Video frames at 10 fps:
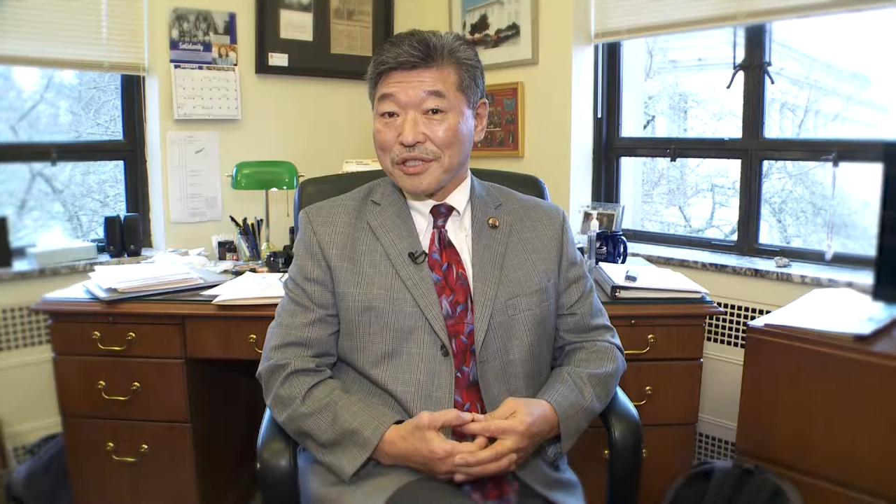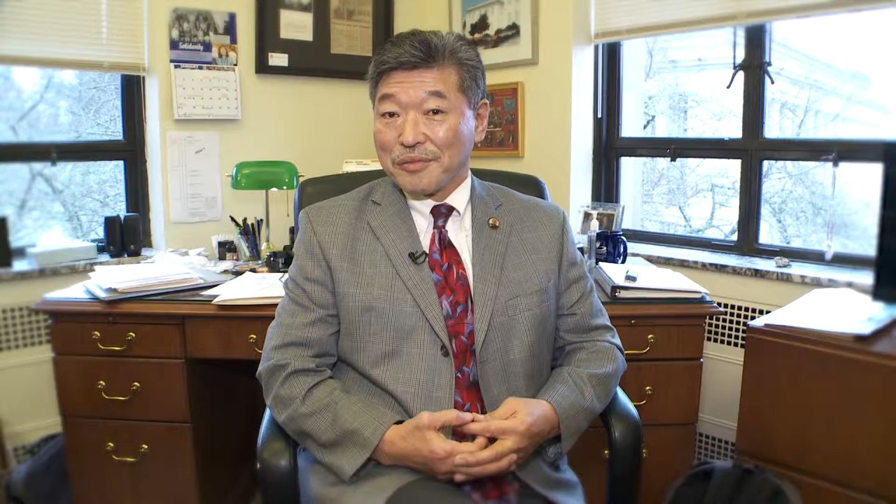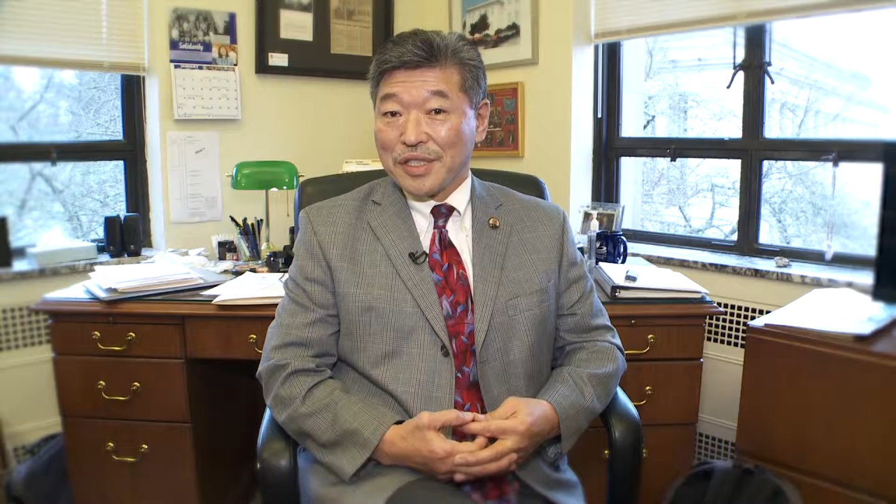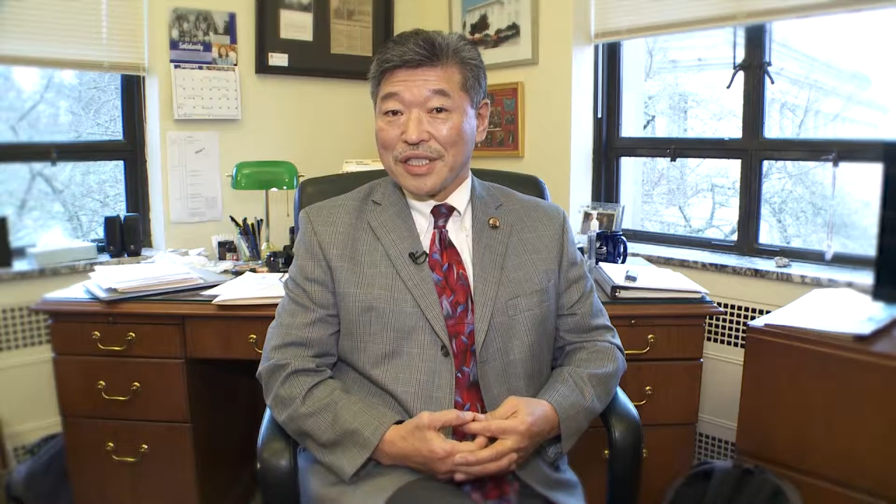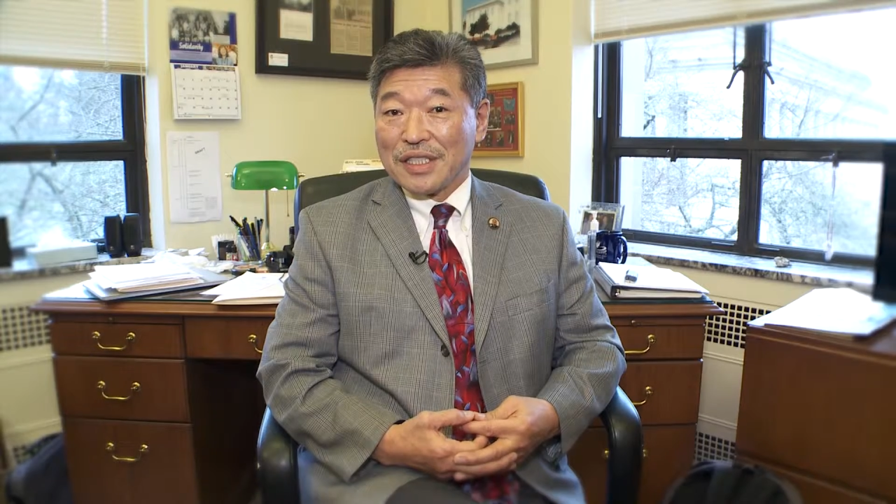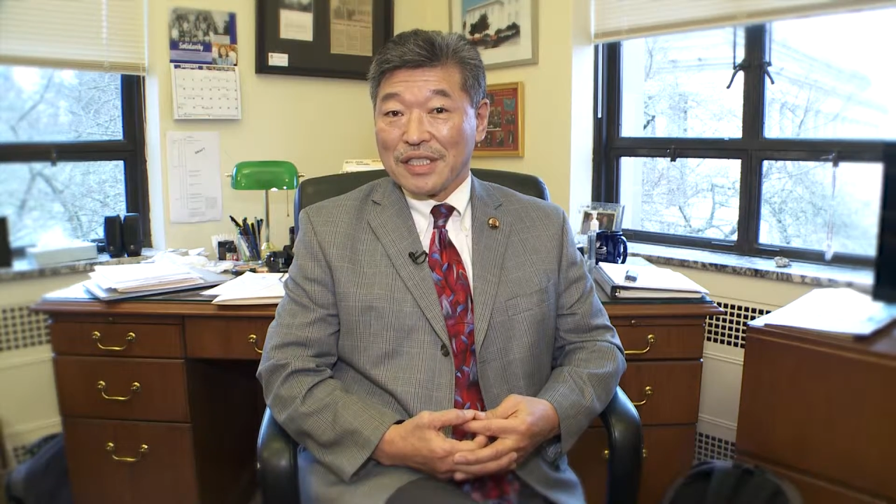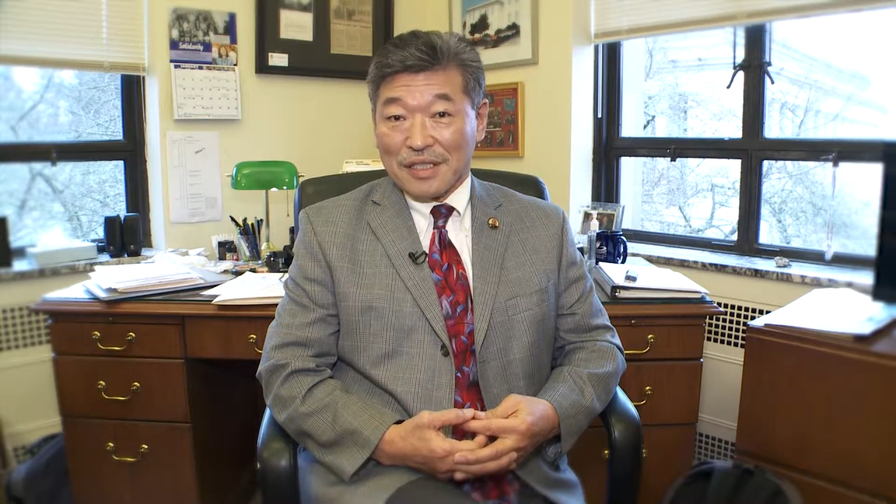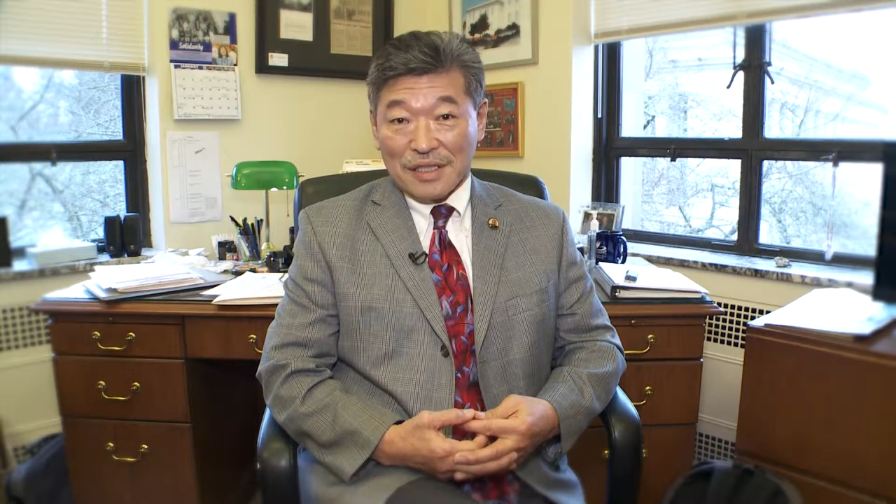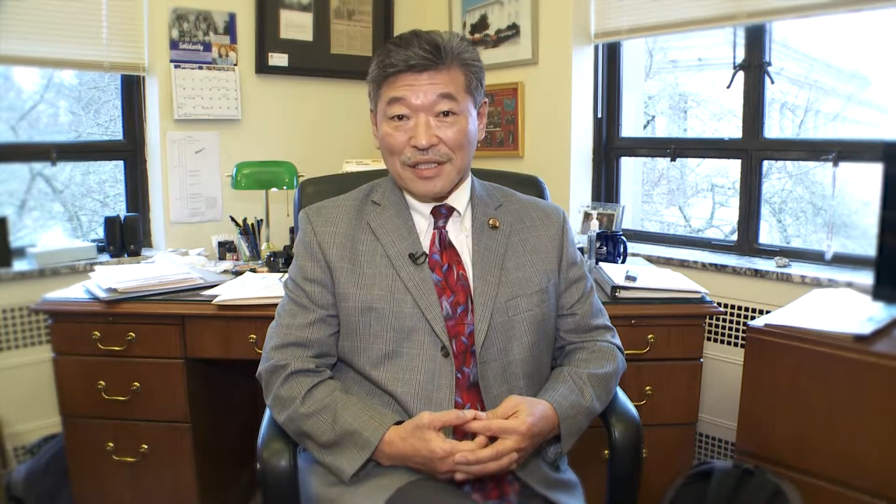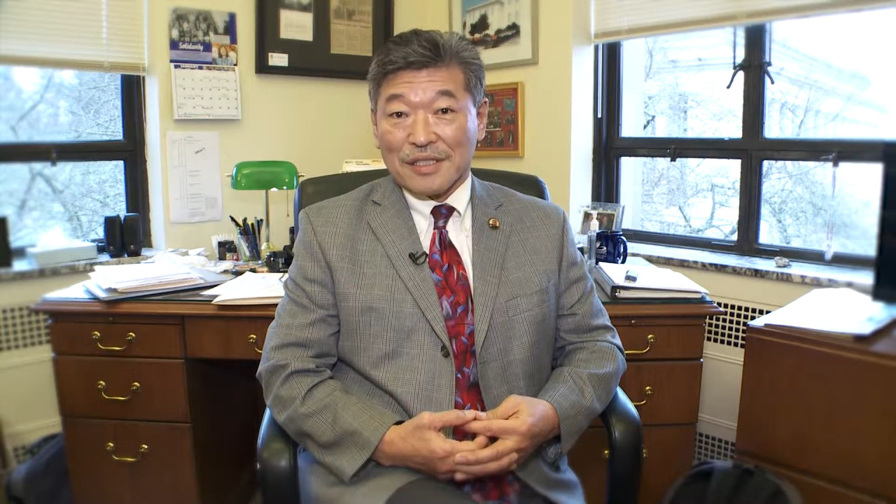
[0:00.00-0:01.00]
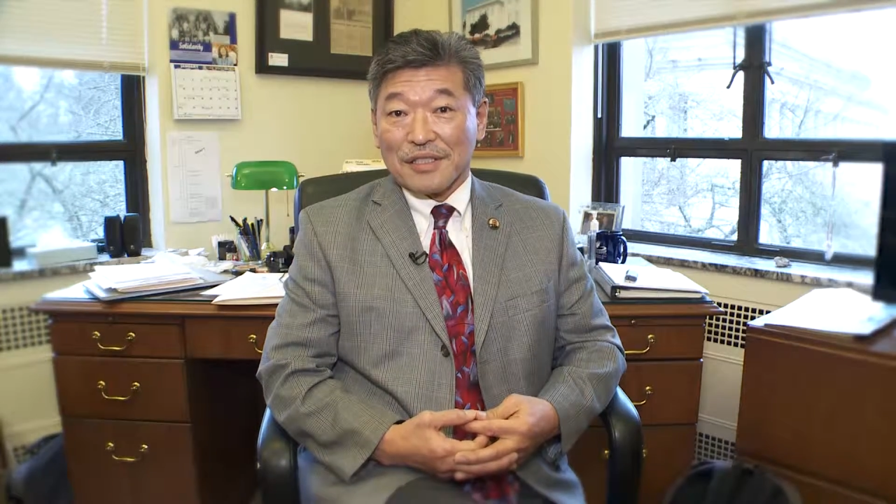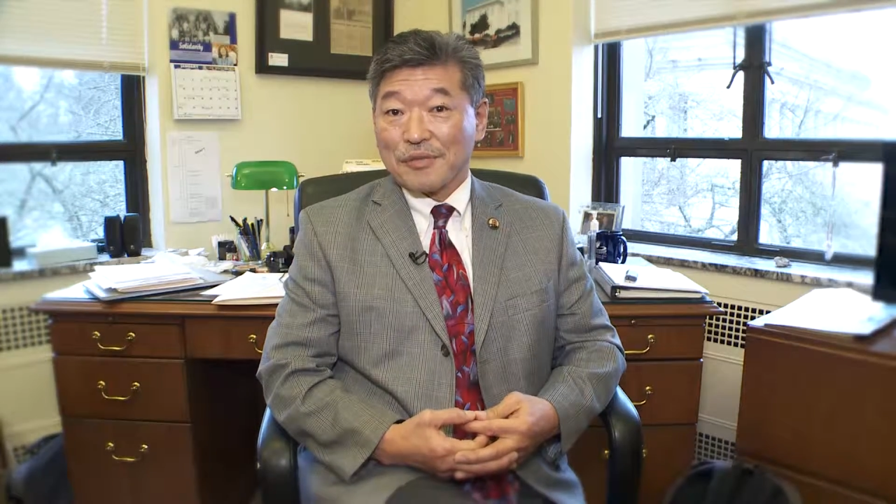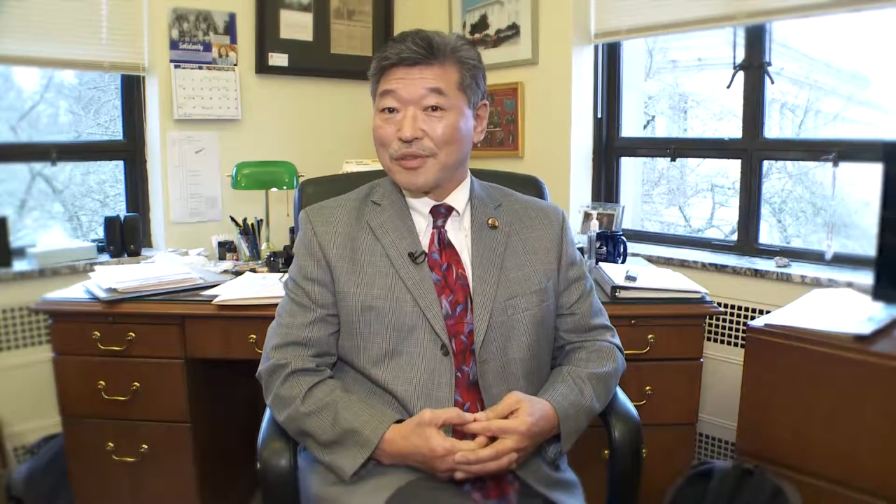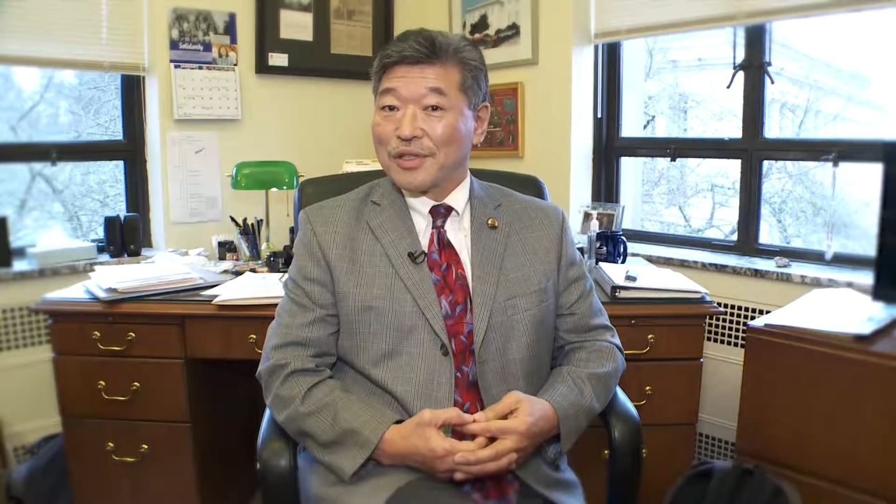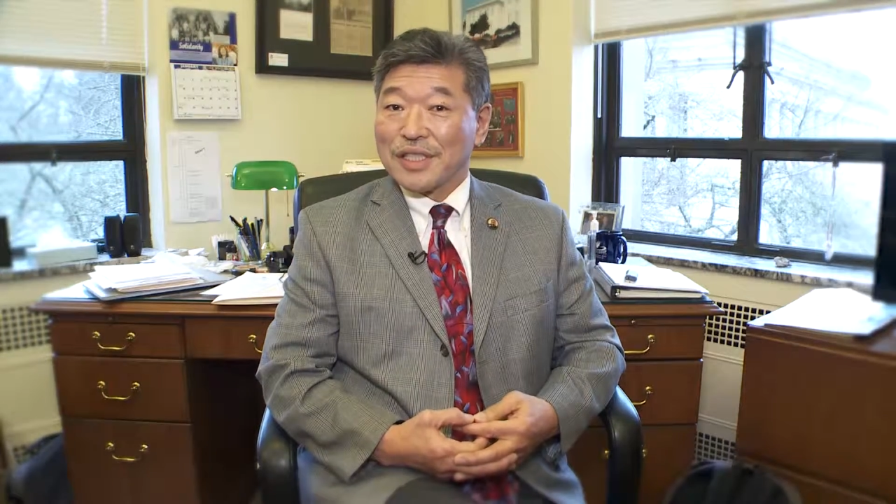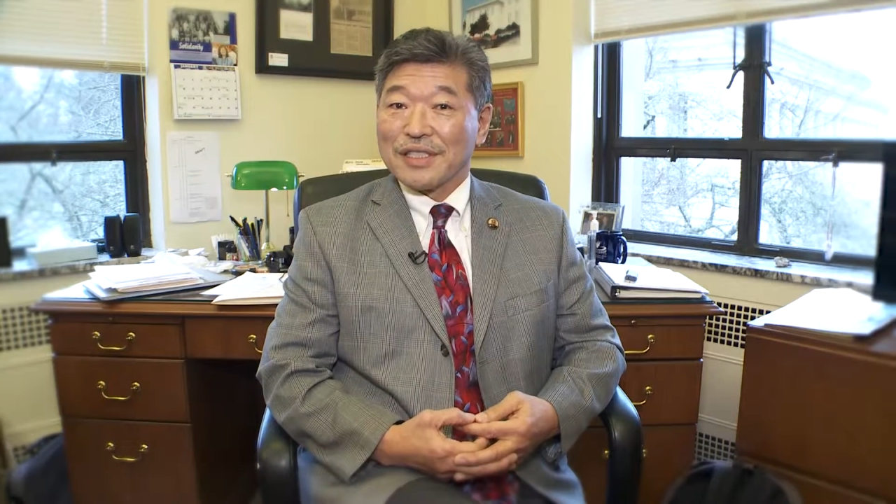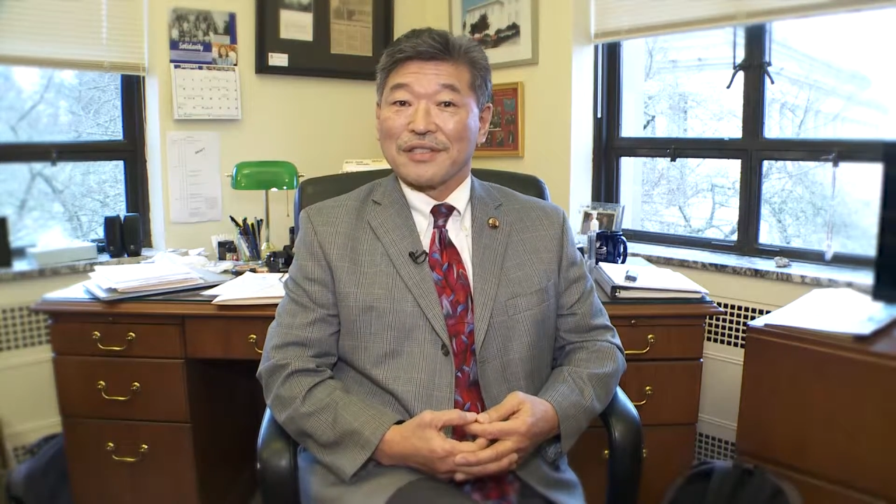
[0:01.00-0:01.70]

Committee does support it,